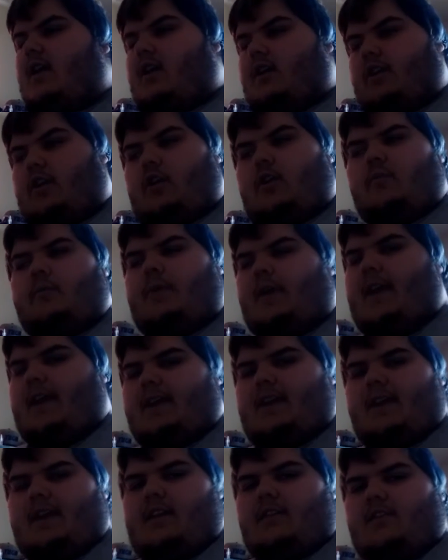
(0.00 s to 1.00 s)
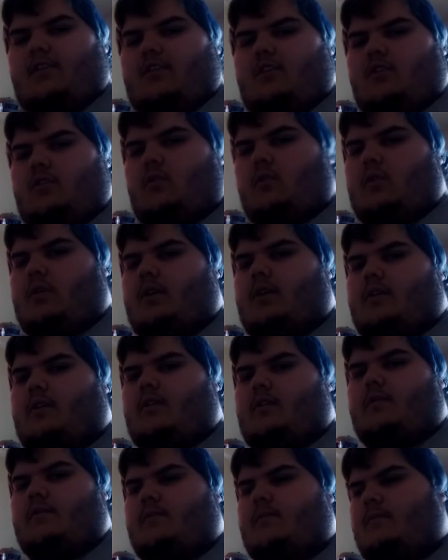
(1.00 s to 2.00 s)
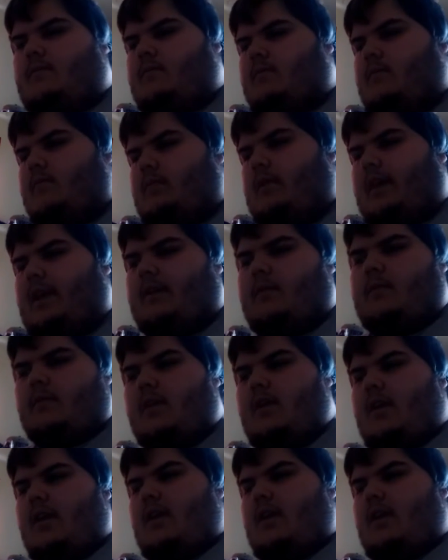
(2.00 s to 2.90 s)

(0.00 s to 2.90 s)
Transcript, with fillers: don't pay attention to where like